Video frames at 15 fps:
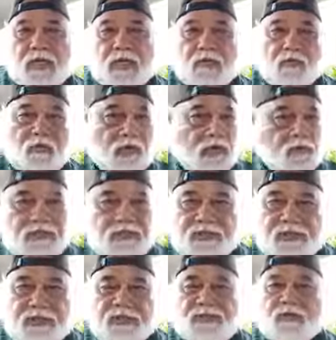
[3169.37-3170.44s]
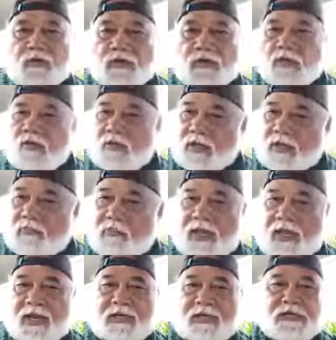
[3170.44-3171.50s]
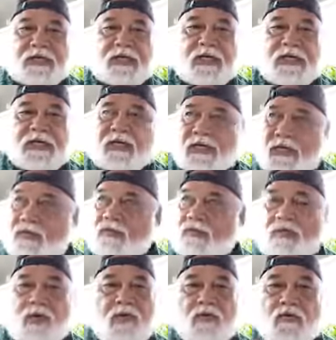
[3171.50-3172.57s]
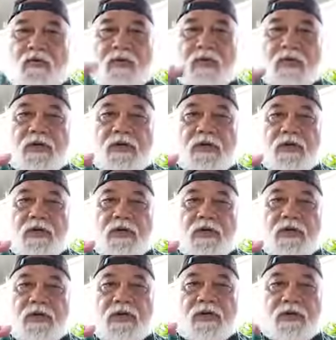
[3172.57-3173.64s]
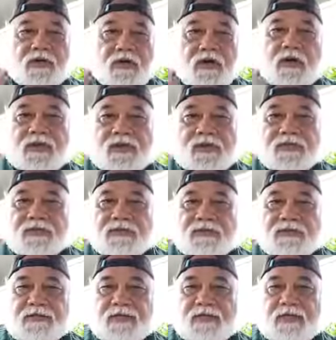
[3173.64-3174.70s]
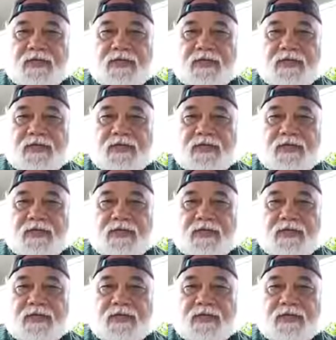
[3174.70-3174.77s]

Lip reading: whether it's in the soil or on the plants, they do their work in darkness,